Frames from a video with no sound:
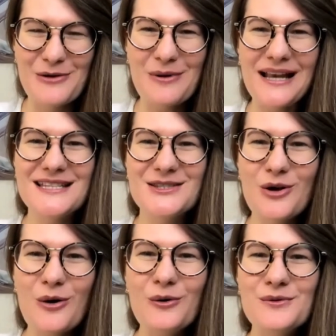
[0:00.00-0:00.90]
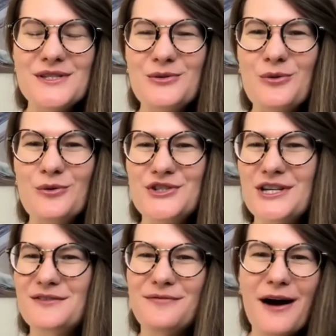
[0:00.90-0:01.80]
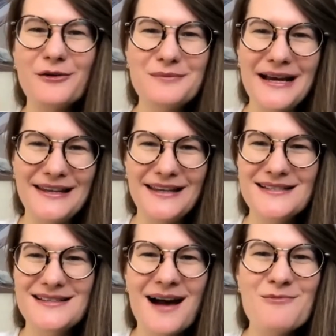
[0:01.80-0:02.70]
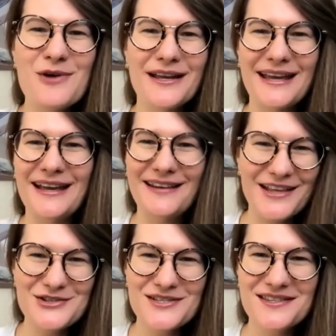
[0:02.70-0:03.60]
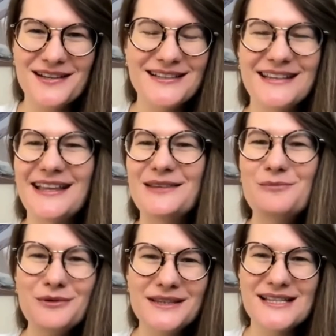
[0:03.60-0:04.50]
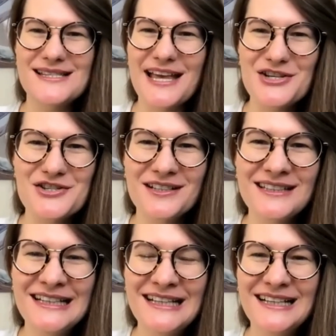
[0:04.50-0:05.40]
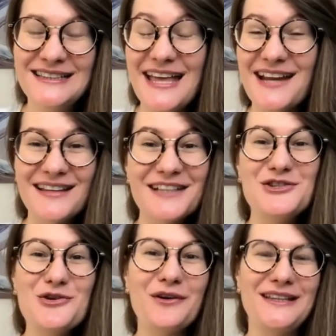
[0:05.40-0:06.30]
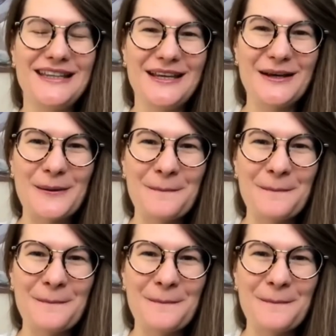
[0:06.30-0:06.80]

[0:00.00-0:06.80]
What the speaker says: Whilst those who just found my link somewhere and registered and then booked the session, they are not joining.